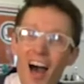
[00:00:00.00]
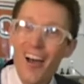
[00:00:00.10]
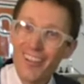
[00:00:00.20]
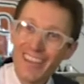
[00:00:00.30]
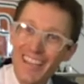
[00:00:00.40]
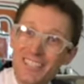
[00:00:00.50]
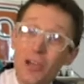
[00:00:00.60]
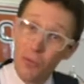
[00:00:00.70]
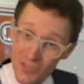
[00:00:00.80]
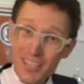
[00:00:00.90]
Okay, so
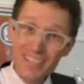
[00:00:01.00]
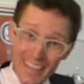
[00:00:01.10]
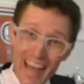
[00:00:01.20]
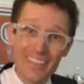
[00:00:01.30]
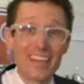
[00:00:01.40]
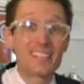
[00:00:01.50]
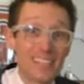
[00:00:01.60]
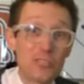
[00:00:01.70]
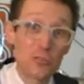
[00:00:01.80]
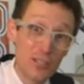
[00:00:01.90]
what's another
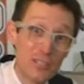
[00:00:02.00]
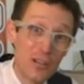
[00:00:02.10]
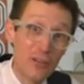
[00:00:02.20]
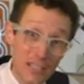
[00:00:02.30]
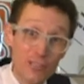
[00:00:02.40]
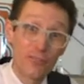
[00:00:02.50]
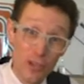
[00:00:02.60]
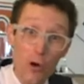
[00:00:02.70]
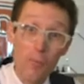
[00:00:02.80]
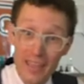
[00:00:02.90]
essential consideration for
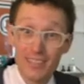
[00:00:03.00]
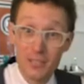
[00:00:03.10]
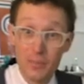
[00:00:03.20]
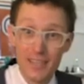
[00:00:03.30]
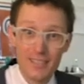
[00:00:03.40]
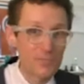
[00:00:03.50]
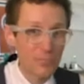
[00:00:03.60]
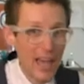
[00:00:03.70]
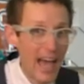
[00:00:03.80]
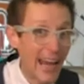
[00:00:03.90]
your makerspace?
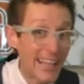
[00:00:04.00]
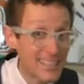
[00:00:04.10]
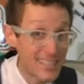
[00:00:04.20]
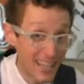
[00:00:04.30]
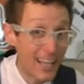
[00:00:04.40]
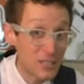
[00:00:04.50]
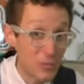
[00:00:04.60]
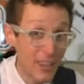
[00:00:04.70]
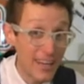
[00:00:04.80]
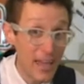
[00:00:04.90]
And it starts
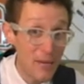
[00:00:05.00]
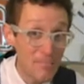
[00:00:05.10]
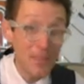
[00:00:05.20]
with an M.